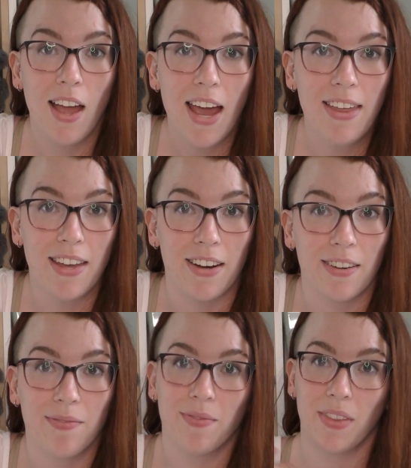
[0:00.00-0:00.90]
Hey there,
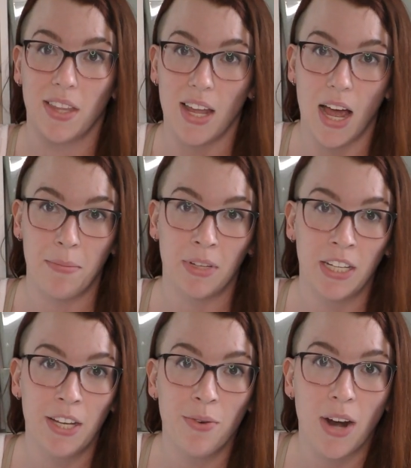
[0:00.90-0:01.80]
I'm
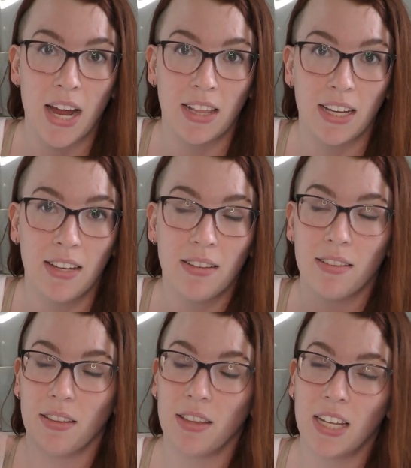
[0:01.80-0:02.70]
Lily O'Reilly.
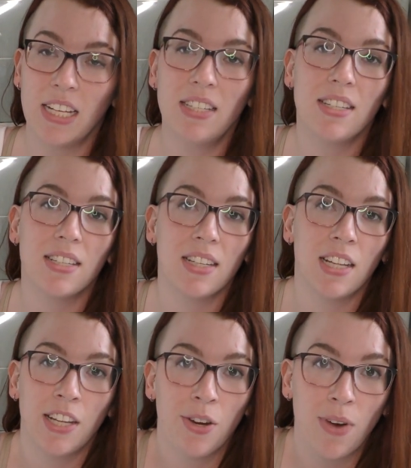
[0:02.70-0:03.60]
This is
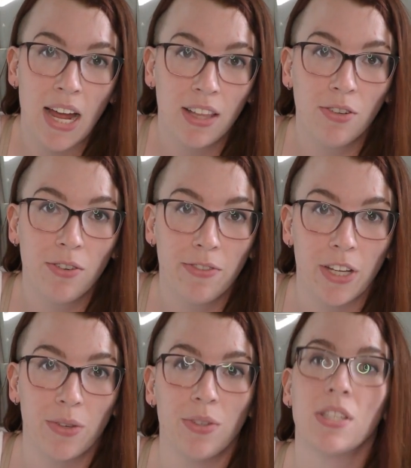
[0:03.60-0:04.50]
Lily O'Reilly
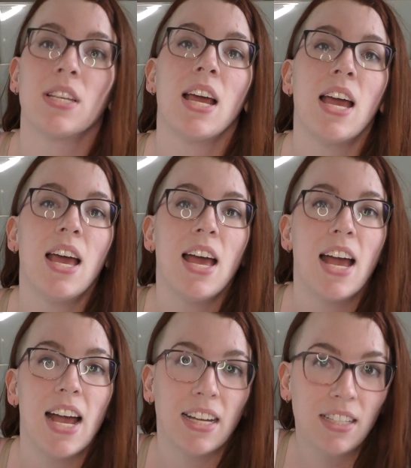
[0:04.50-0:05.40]
Reviews,
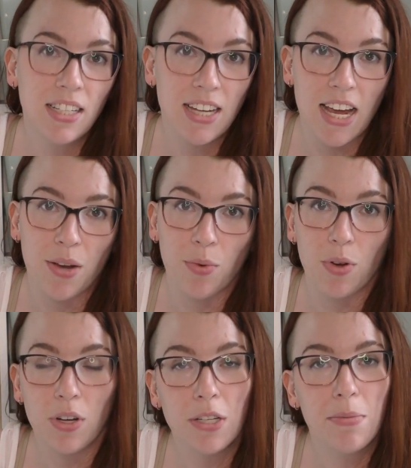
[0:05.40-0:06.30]
and today we're
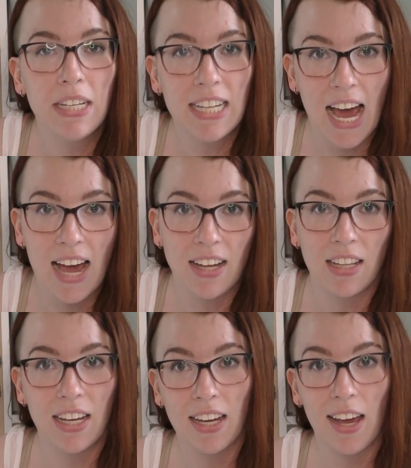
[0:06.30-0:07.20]
going to be
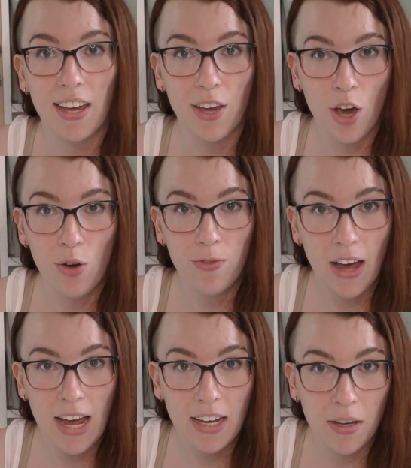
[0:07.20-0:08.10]
tackling a
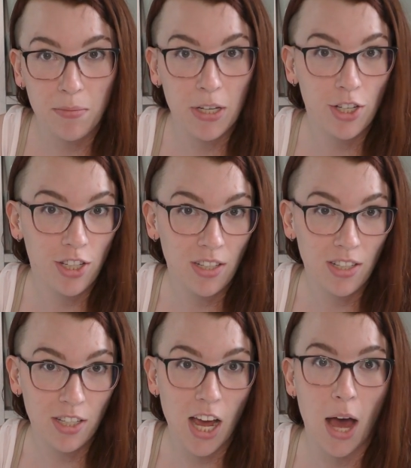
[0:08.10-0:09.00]
Ko-Fi
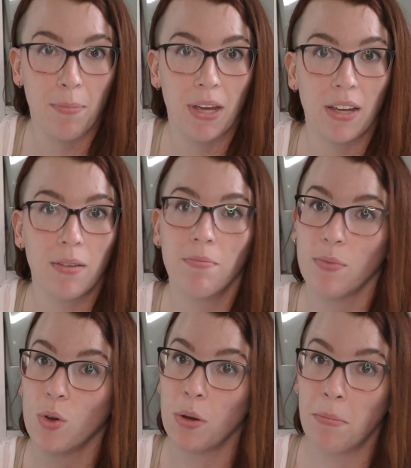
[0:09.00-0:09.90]
commissioned topic
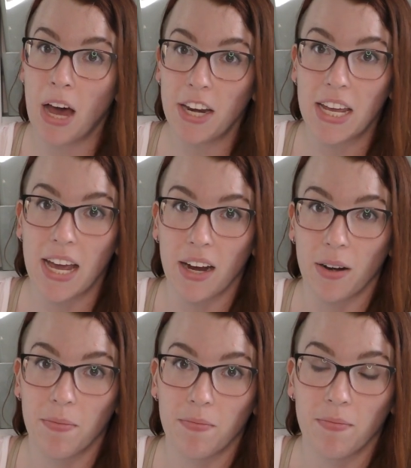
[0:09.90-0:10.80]
on body
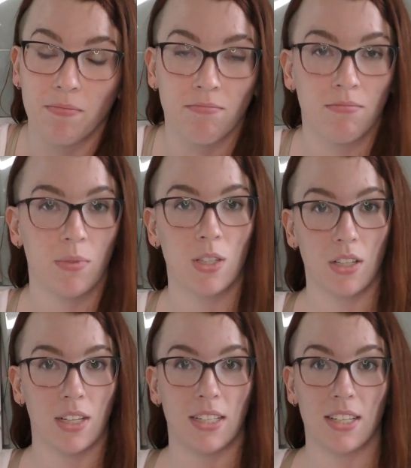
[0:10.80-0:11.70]
hair.
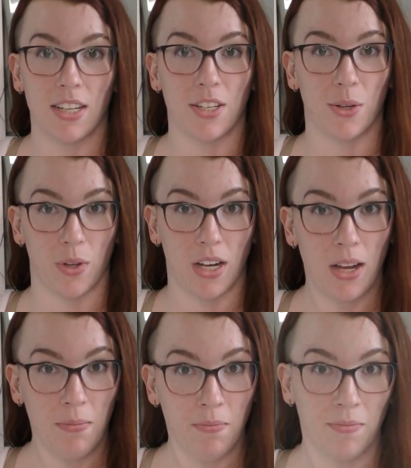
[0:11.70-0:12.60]
So let's get to it, huh?